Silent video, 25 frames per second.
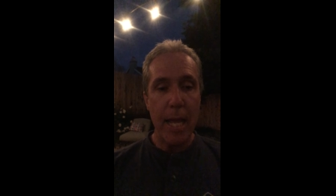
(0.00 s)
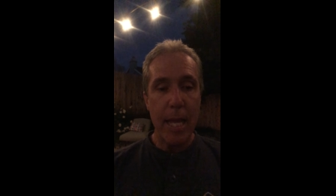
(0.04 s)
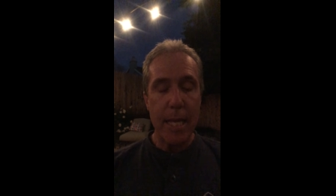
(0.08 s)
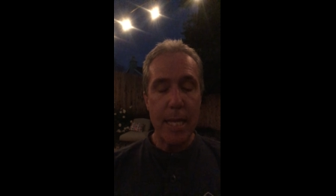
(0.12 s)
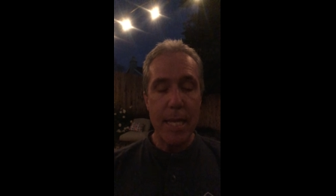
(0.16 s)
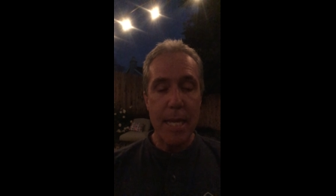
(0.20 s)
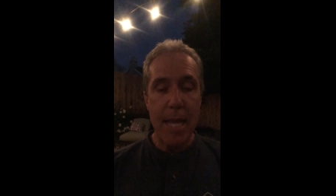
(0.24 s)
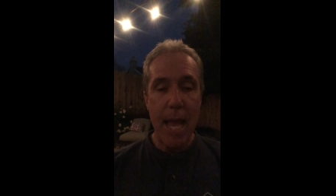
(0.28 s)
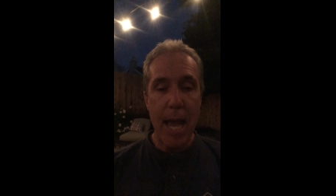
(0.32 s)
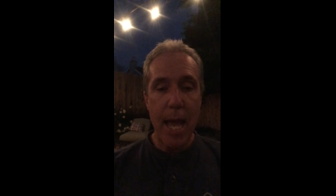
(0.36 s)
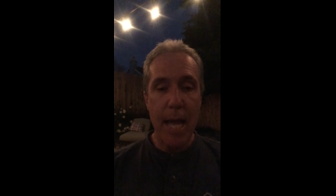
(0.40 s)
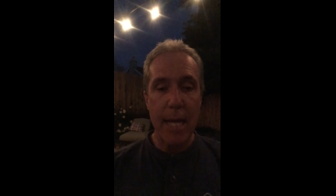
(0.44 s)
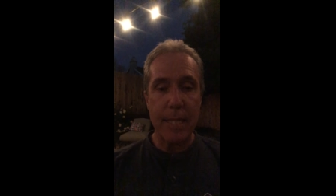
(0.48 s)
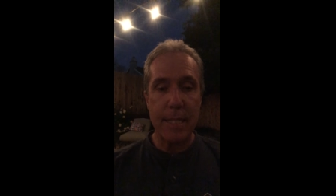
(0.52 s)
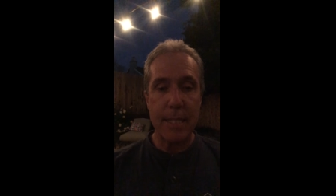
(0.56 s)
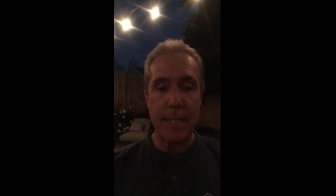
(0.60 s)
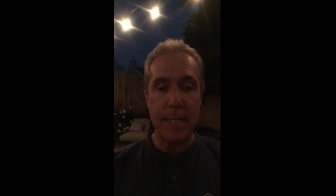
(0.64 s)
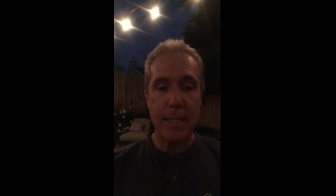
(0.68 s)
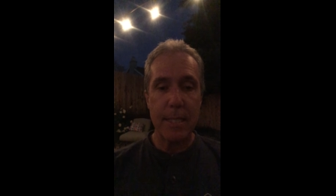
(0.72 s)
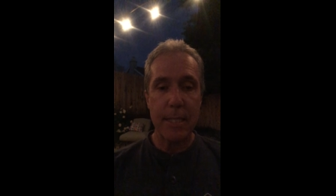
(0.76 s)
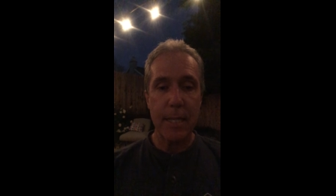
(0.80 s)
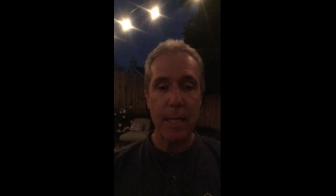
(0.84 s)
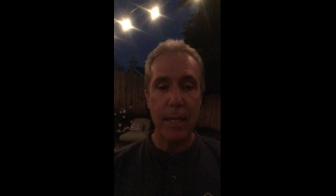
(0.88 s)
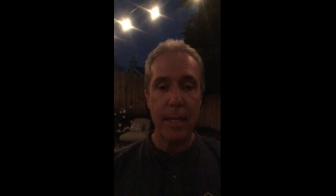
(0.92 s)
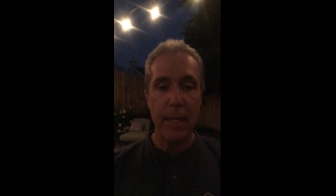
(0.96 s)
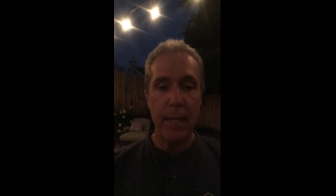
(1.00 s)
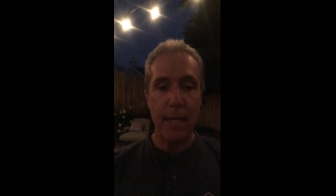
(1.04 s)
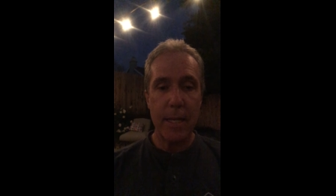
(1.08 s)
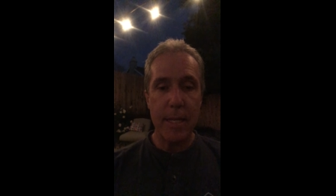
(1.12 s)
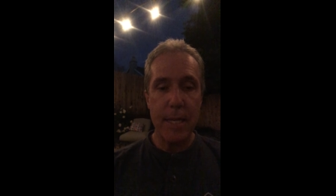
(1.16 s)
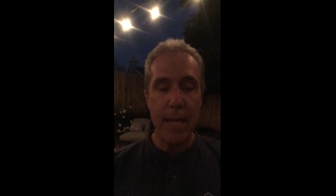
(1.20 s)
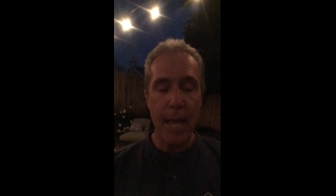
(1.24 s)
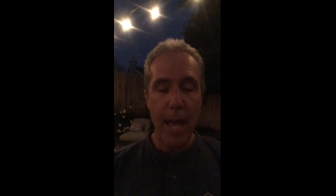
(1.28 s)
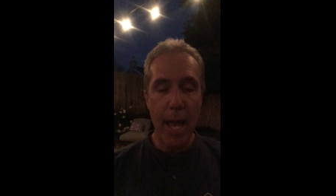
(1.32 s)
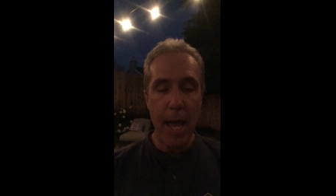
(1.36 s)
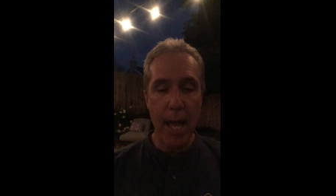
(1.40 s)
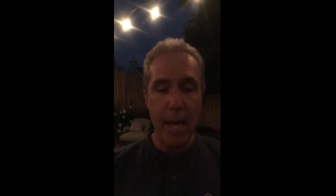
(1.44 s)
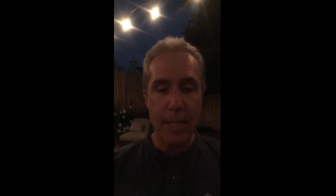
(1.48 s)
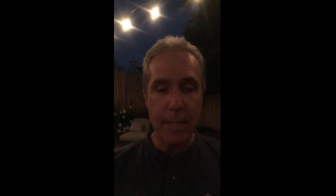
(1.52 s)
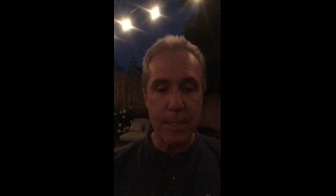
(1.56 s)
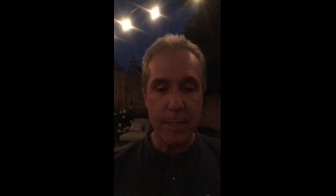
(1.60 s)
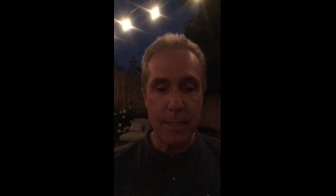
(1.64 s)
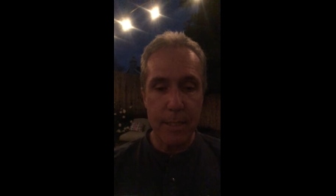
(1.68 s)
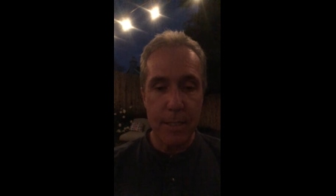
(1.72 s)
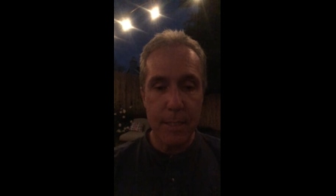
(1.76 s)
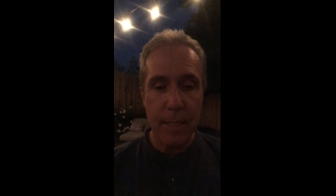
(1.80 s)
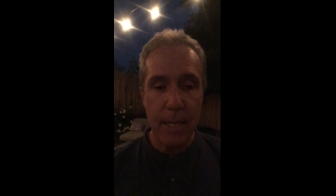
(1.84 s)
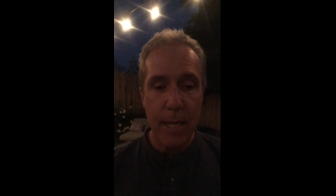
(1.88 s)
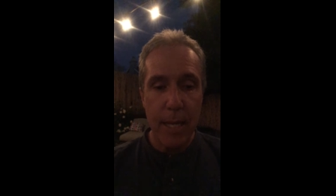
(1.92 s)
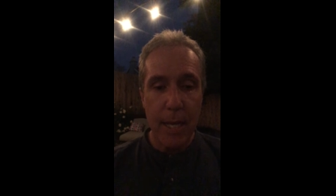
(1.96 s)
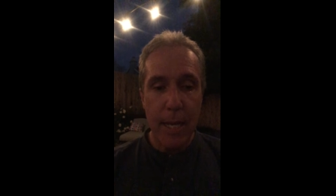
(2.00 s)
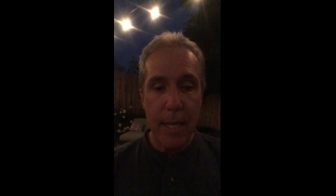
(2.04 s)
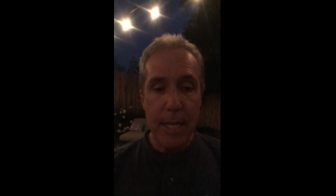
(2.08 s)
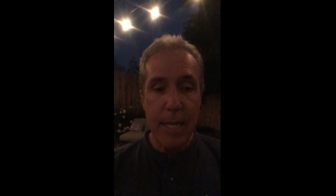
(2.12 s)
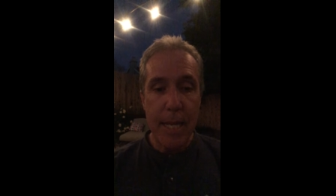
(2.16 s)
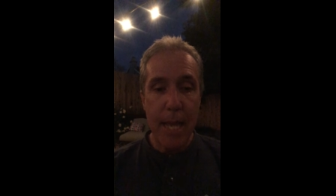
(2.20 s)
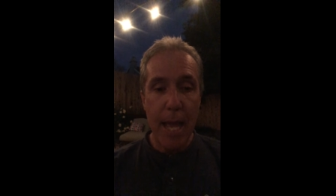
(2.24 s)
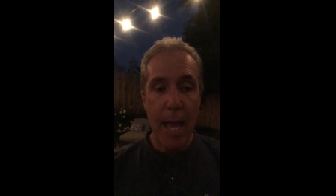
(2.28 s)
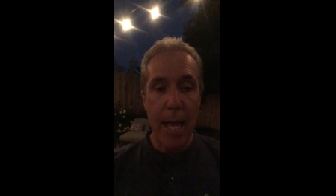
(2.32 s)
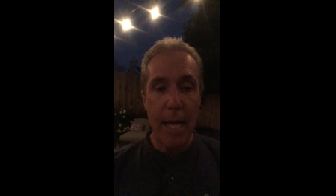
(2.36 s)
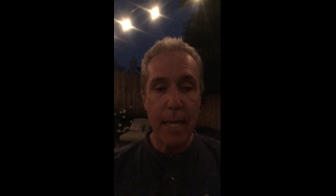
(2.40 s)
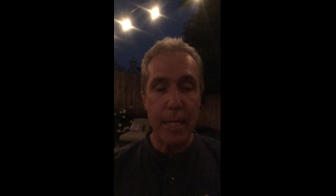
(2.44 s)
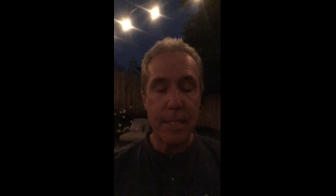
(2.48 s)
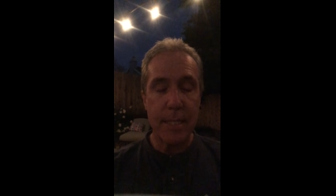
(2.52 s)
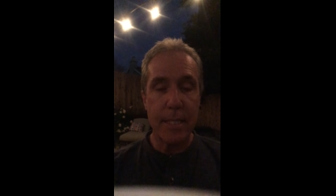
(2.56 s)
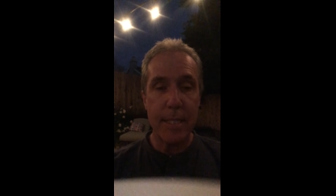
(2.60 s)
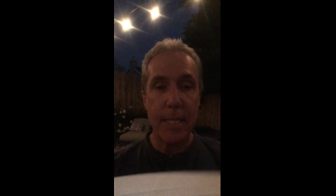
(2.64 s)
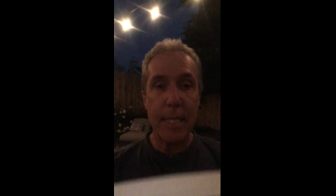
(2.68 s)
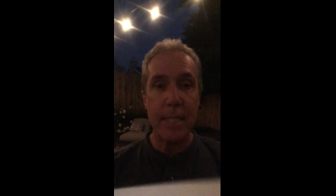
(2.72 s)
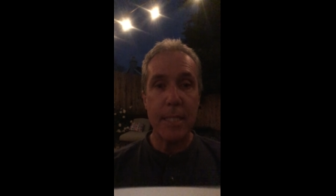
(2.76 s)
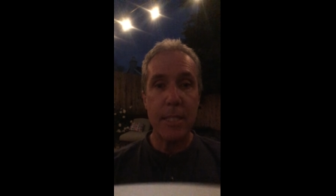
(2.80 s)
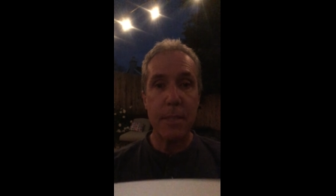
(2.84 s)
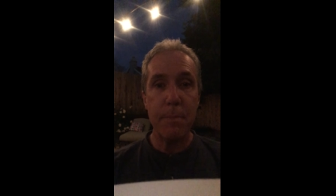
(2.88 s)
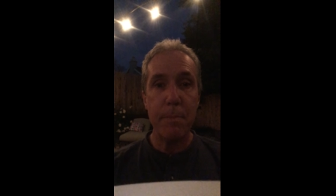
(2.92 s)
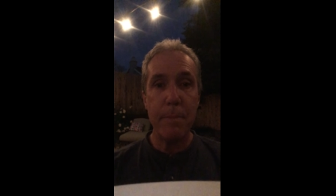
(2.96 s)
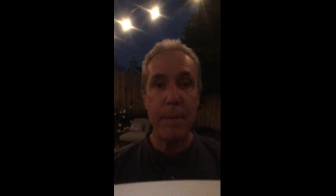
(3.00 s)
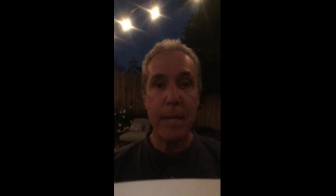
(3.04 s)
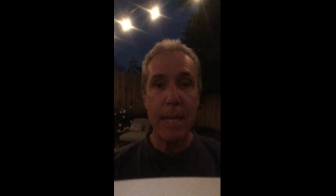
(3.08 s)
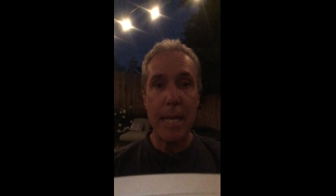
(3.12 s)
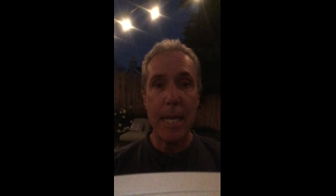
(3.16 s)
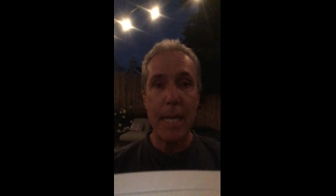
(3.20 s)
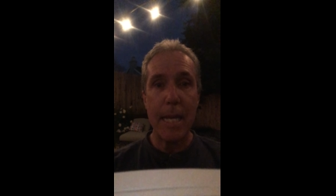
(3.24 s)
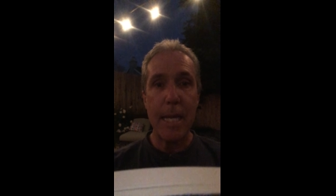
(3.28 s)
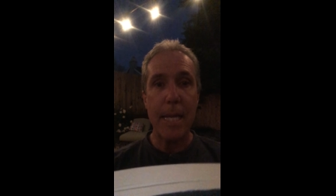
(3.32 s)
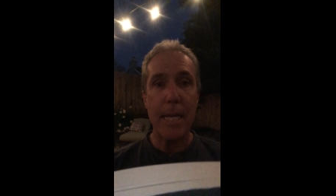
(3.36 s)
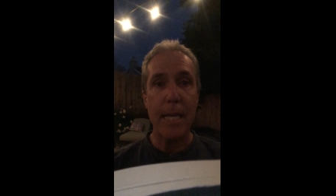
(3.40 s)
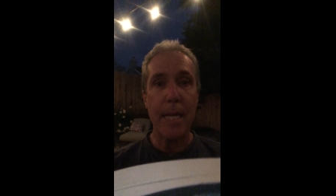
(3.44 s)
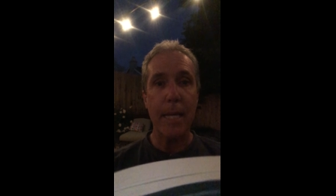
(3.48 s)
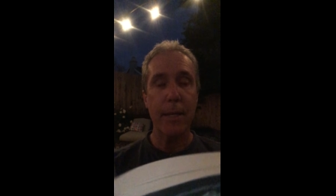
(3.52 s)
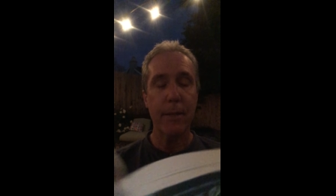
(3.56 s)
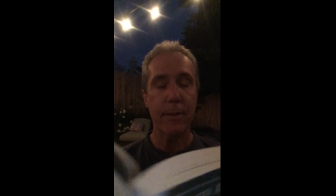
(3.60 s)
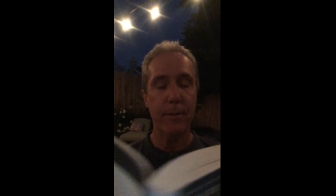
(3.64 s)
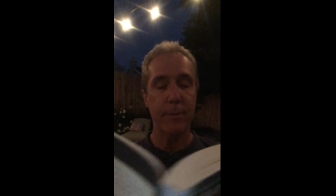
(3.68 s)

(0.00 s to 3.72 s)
"Yes, yes, yes, it's me."